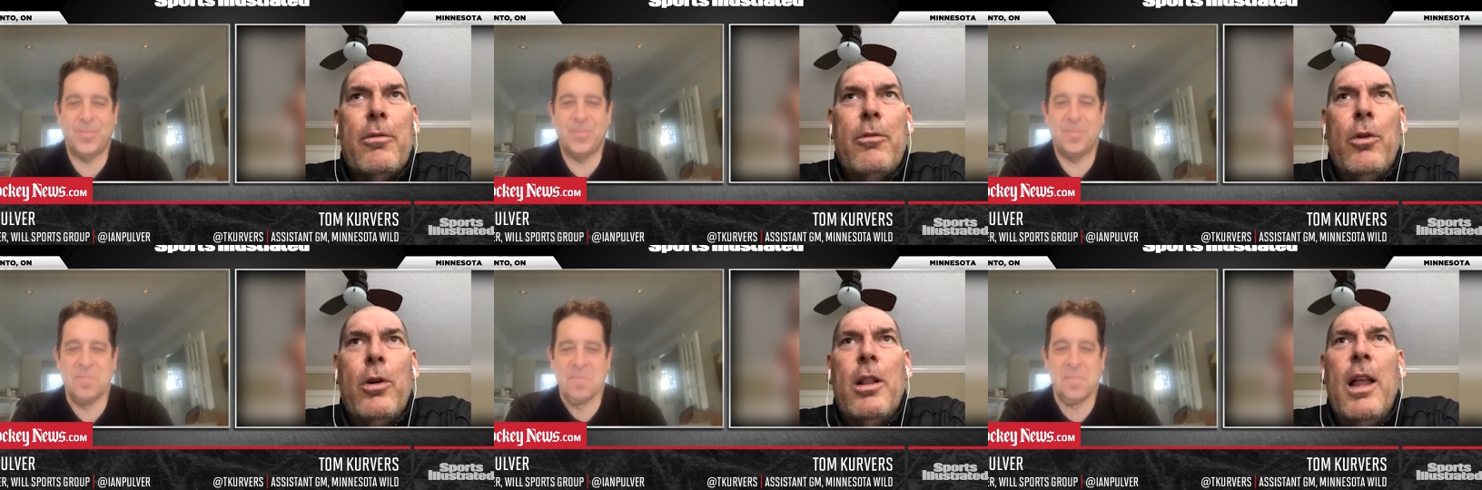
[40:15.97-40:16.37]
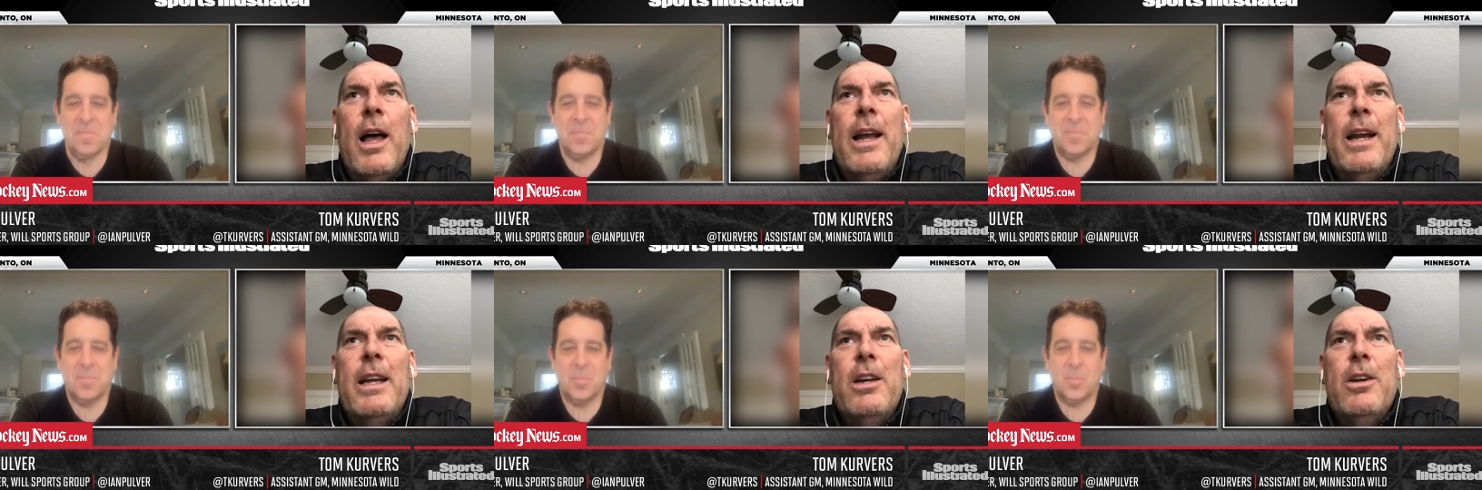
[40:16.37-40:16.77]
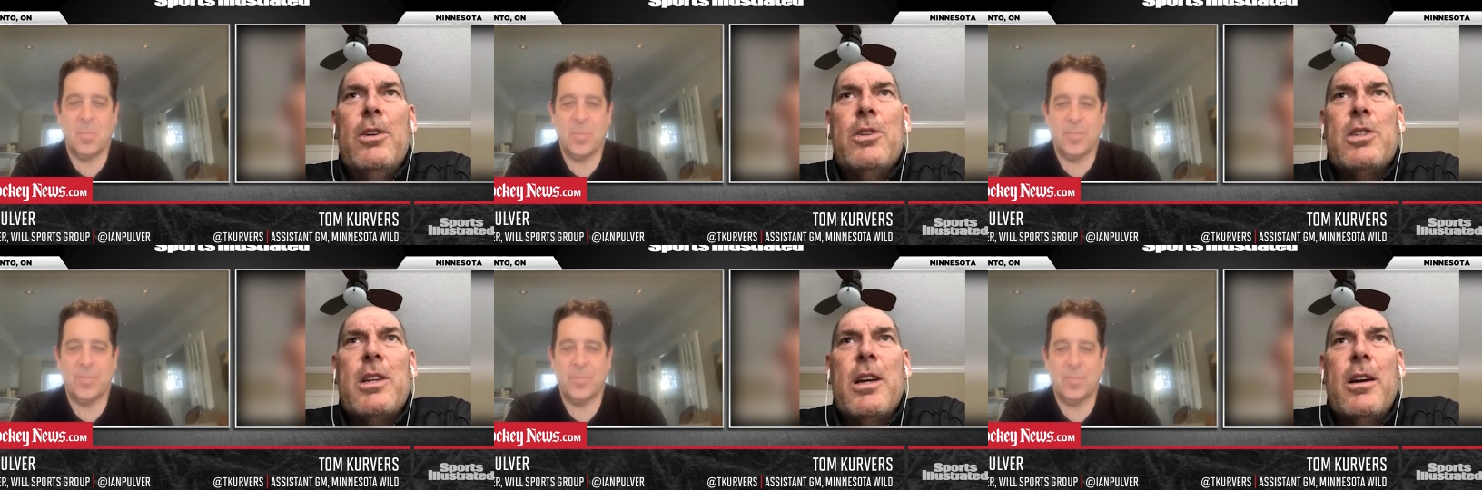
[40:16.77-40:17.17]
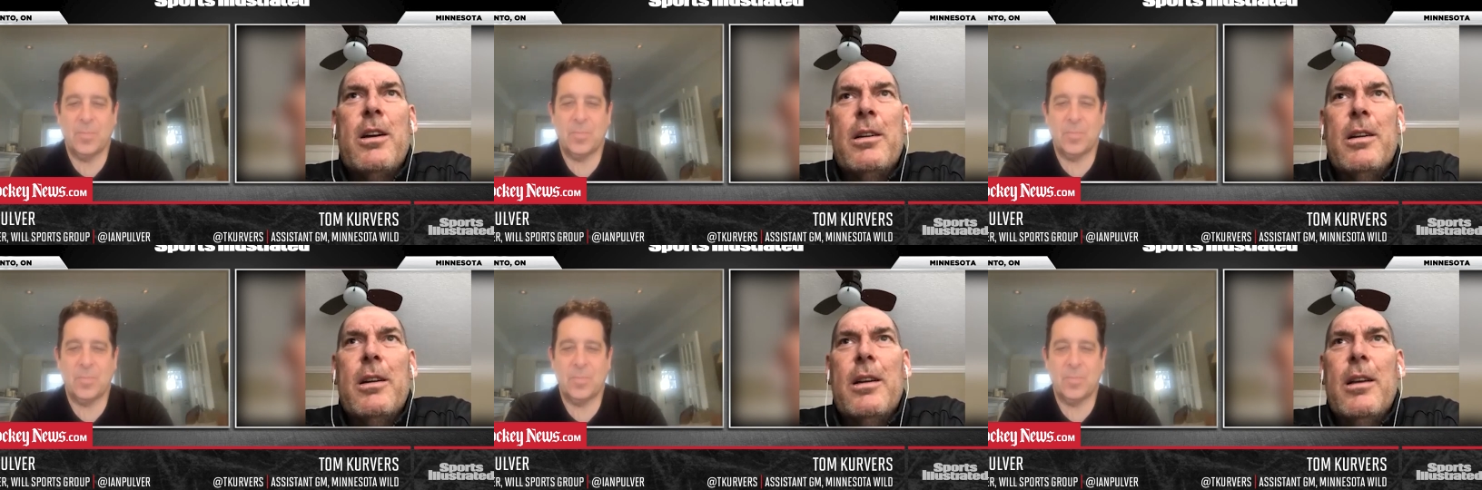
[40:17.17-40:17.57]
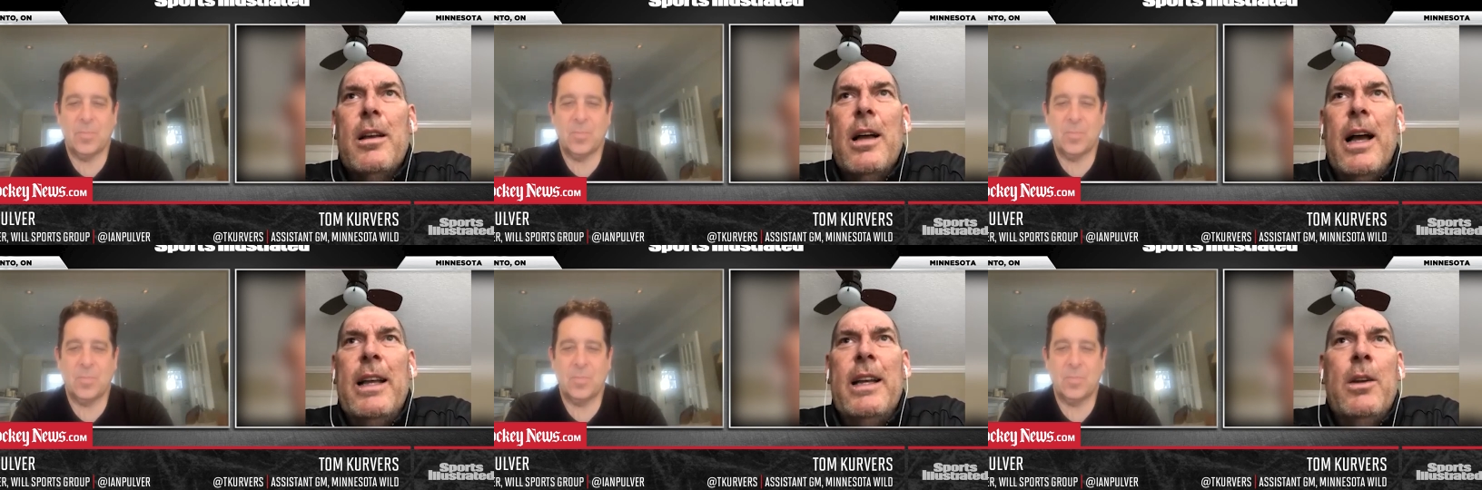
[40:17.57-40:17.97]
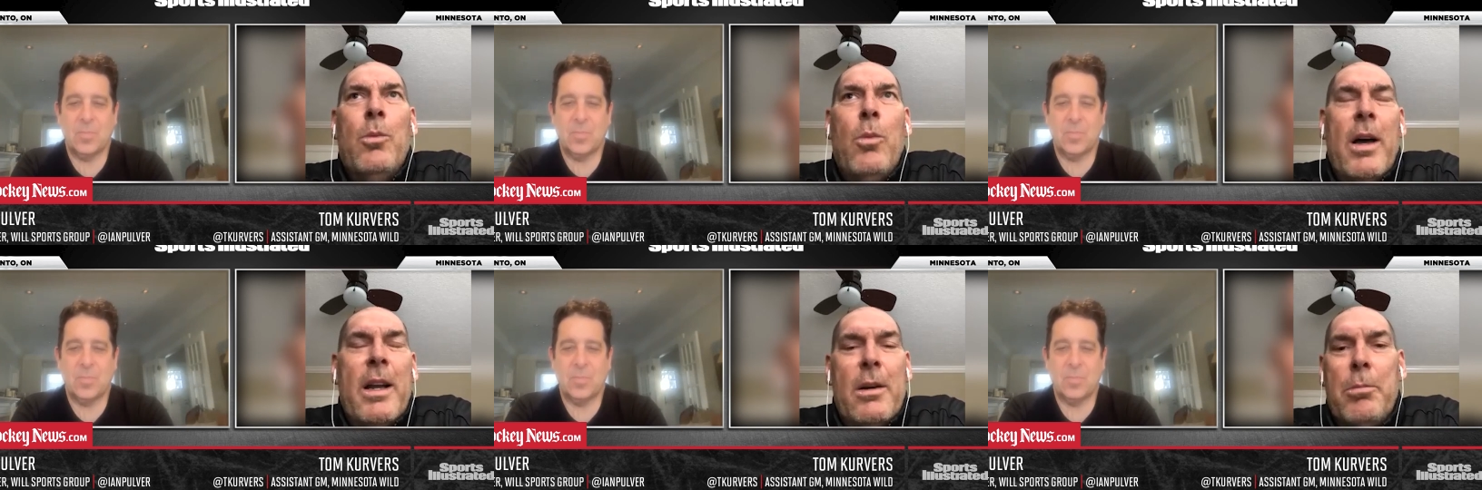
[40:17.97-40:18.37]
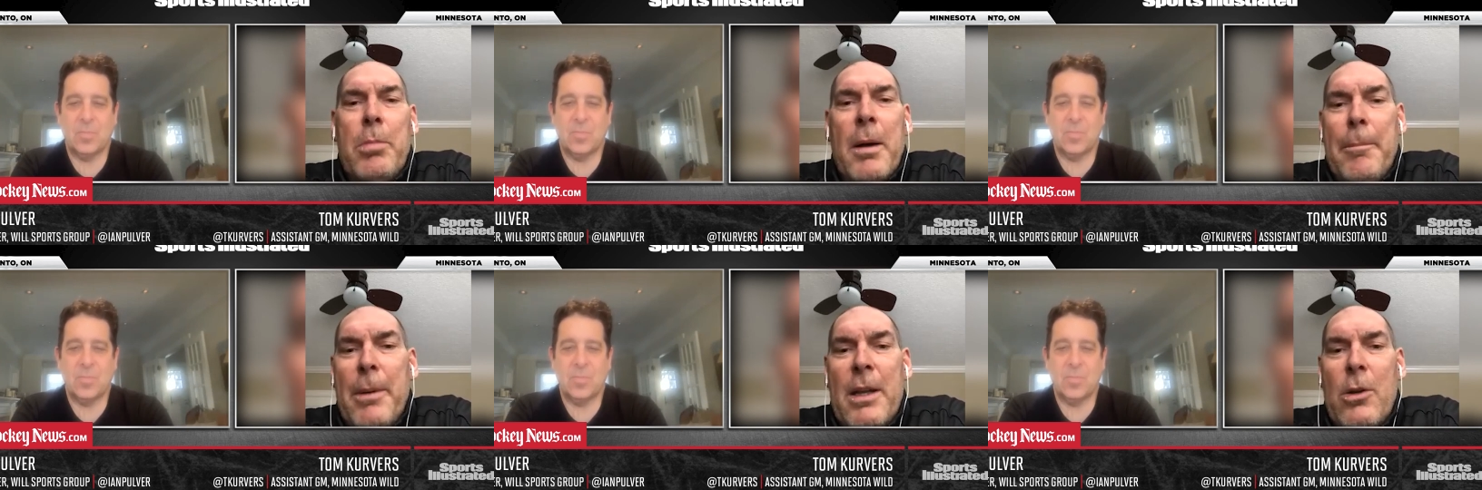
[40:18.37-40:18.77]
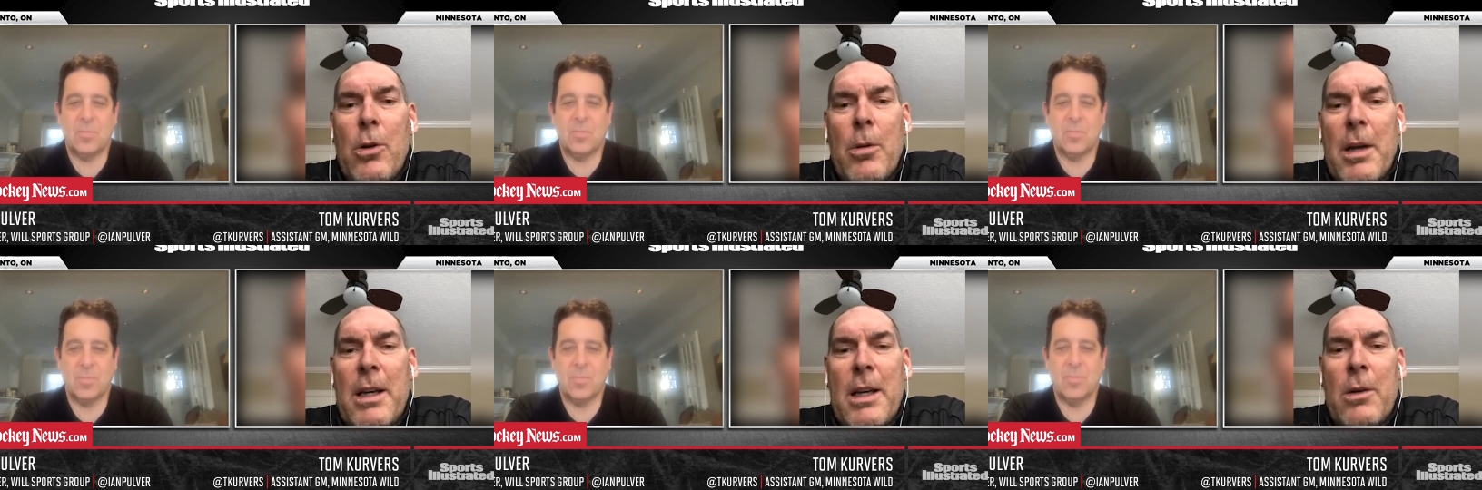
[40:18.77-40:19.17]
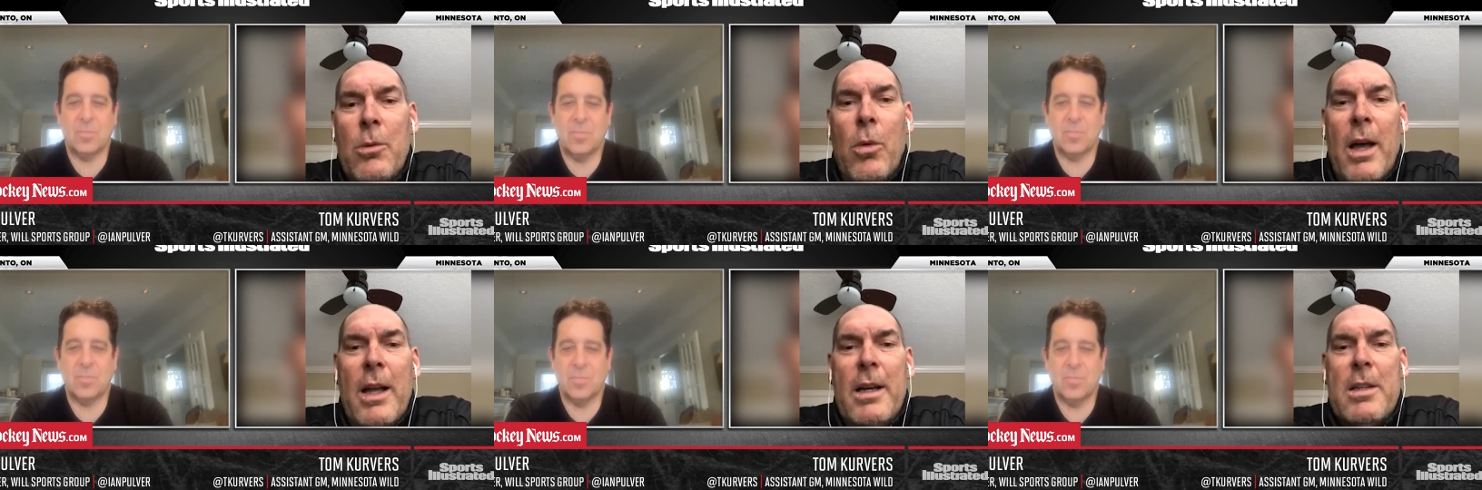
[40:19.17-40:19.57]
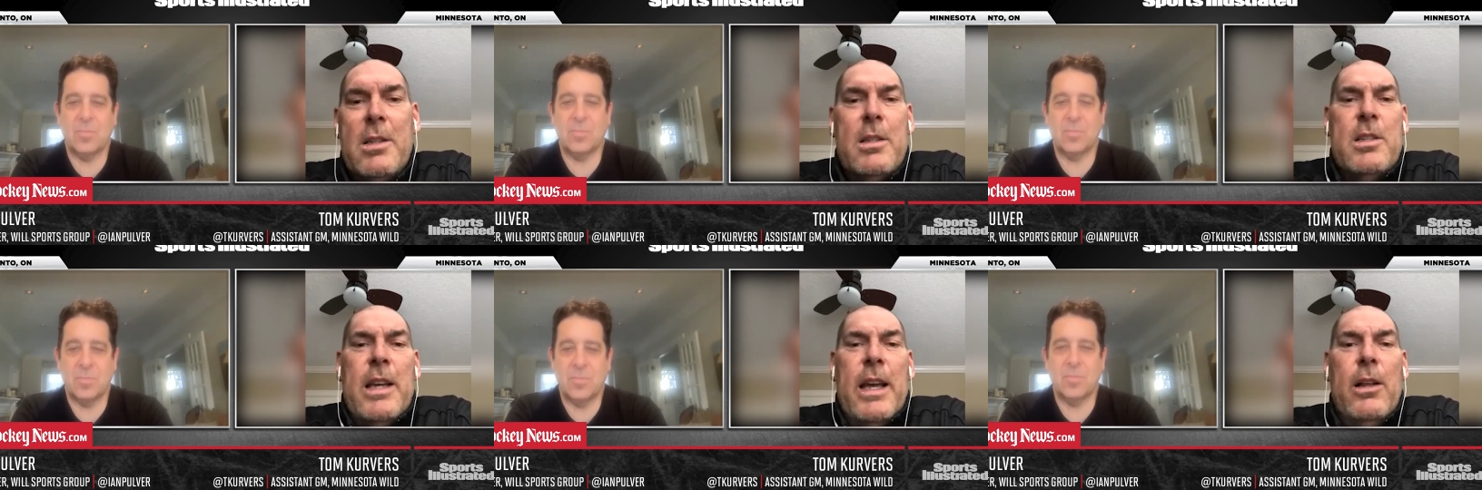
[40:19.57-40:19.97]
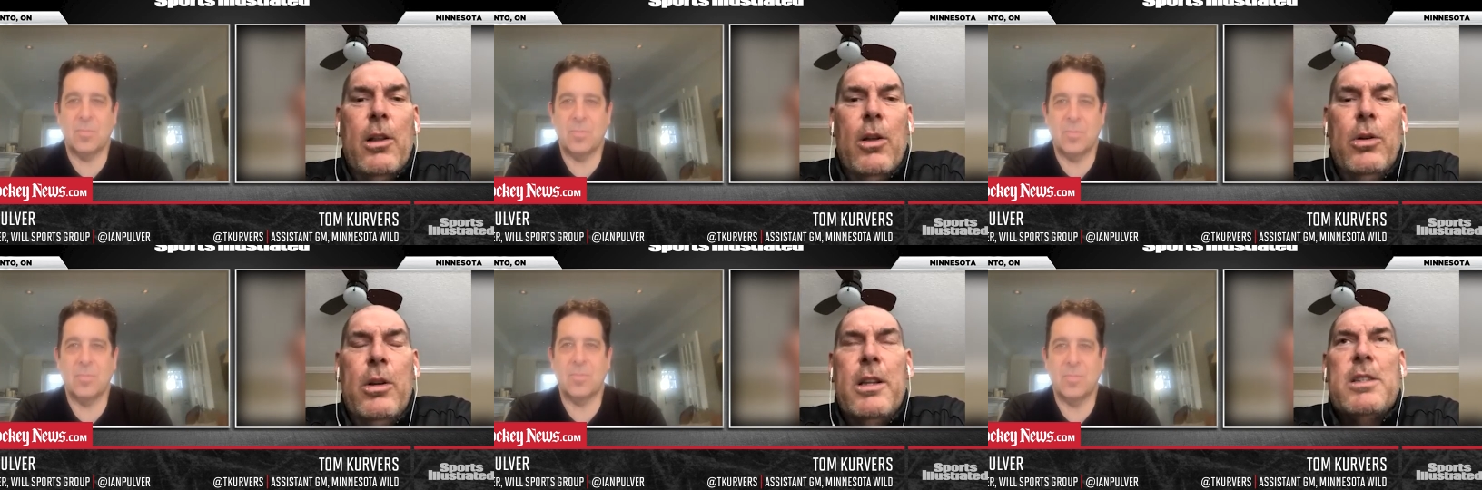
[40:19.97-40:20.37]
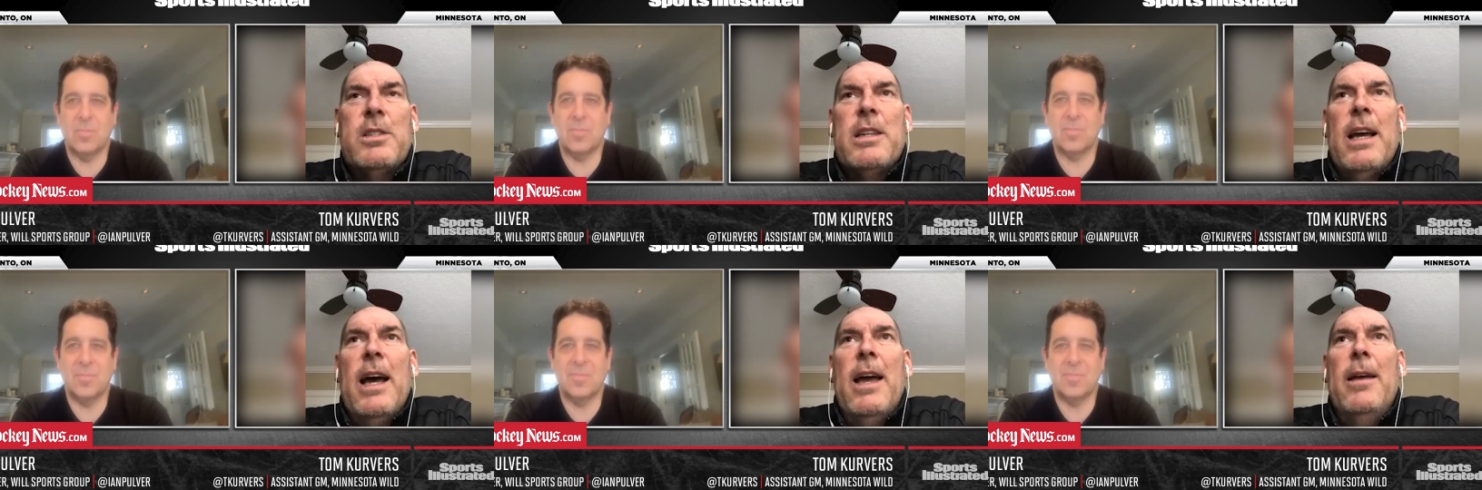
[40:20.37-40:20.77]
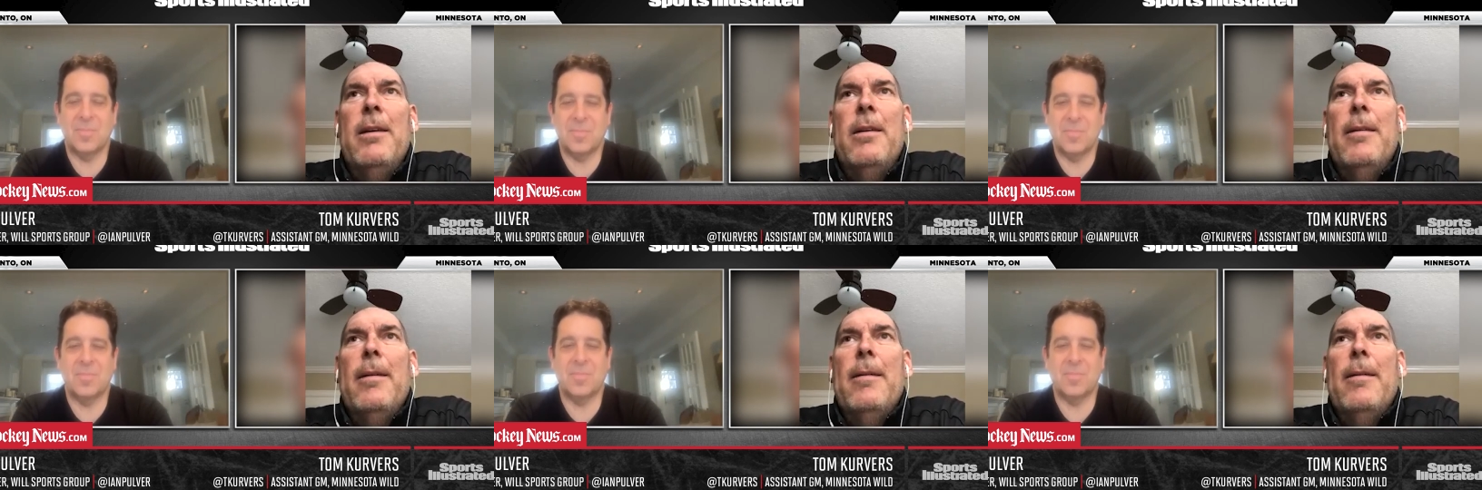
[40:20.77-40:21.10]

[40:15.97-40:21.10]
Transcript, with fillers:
Speaker 1: for a lot of years there, I didn't want to bump into him. I didn't want to say hello to this guy.